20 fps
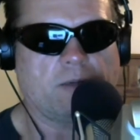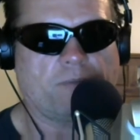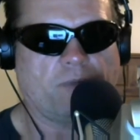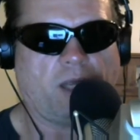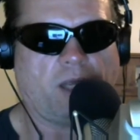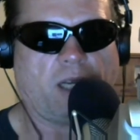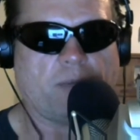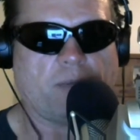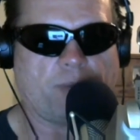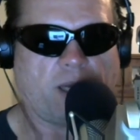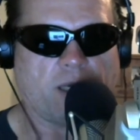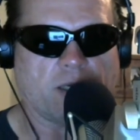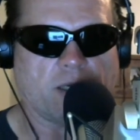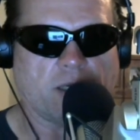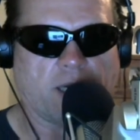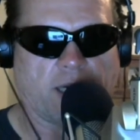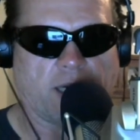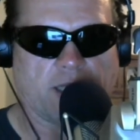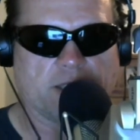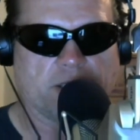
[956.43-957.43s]
they
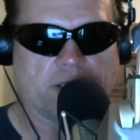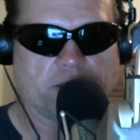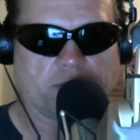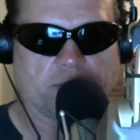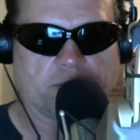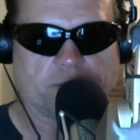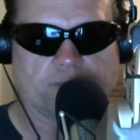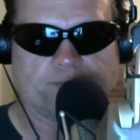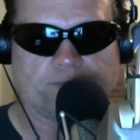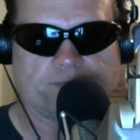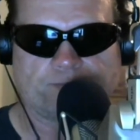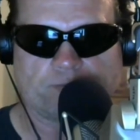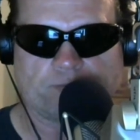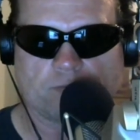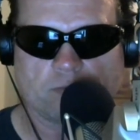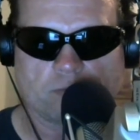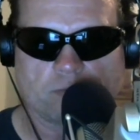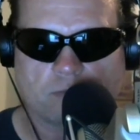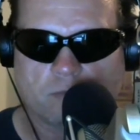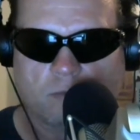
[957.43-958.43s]
penalize you.
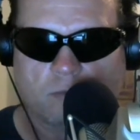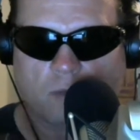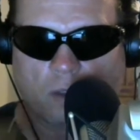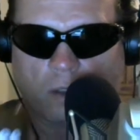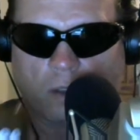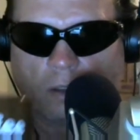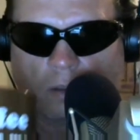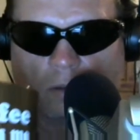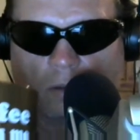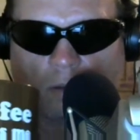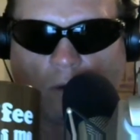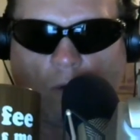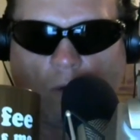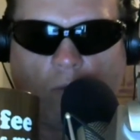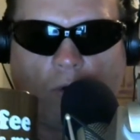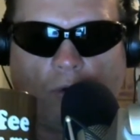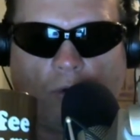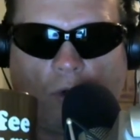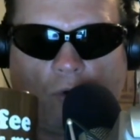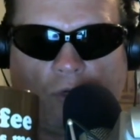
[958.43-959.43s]
Oh,
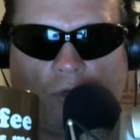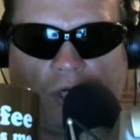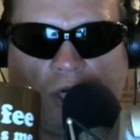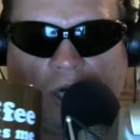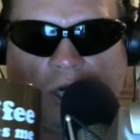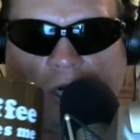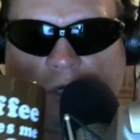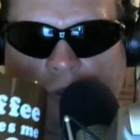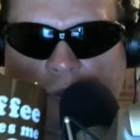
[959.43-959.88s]
well, no, you can't